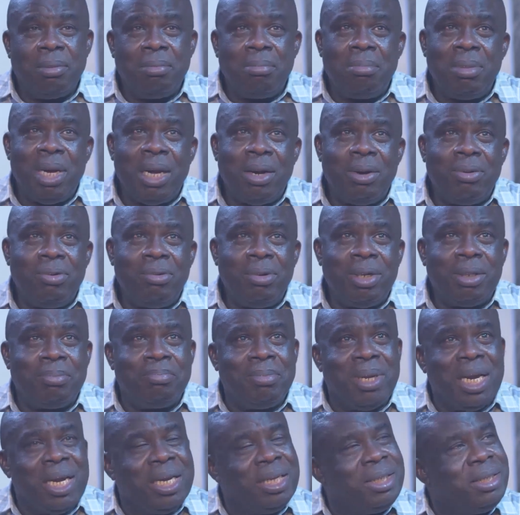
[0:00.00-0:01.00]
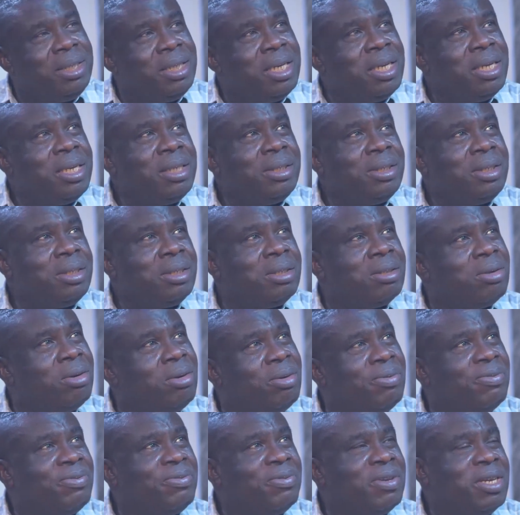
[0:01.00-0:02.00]
Ma, with my years
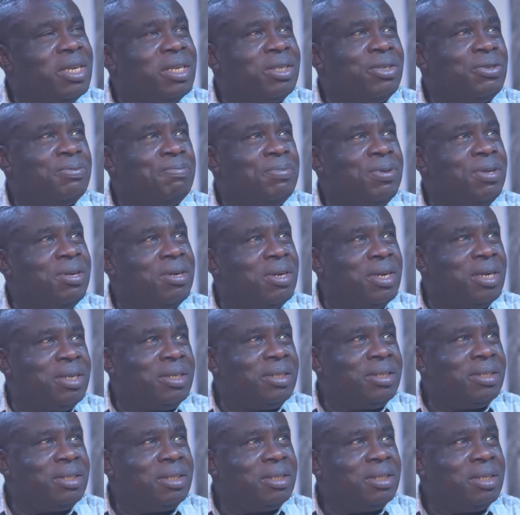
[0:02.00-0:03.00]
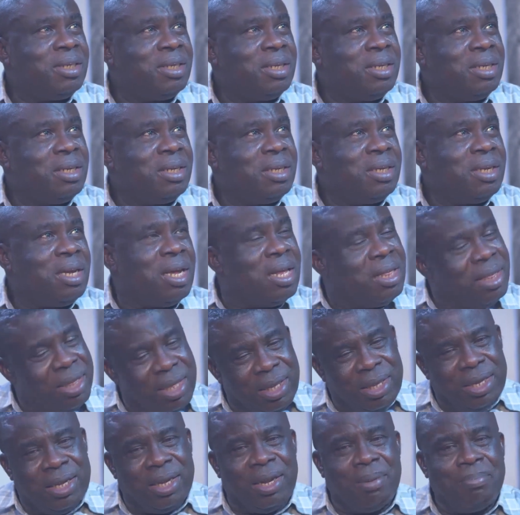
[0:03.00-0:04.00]
of experience, I
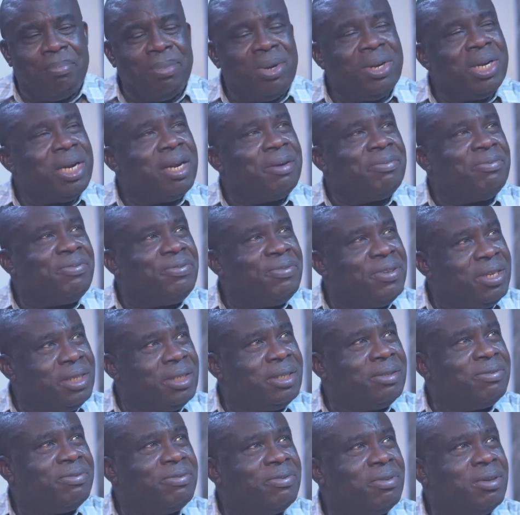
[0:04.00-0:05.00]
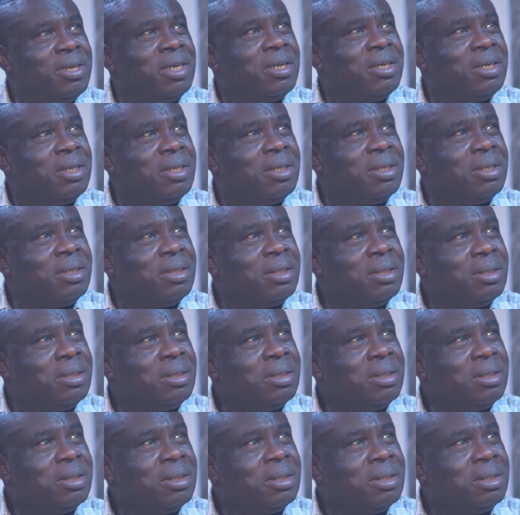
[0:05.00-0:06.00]
think I'm more than fit for the
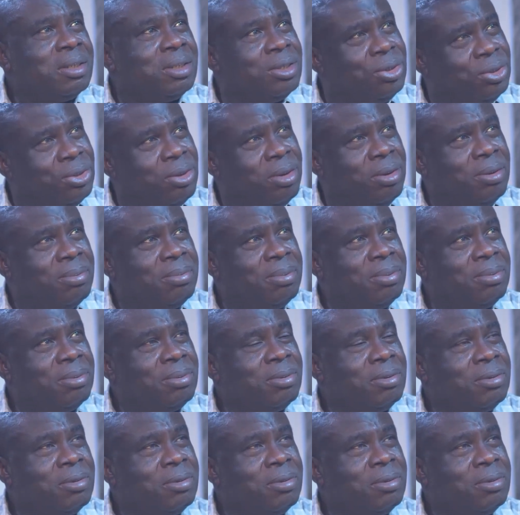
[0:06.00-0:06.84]
job.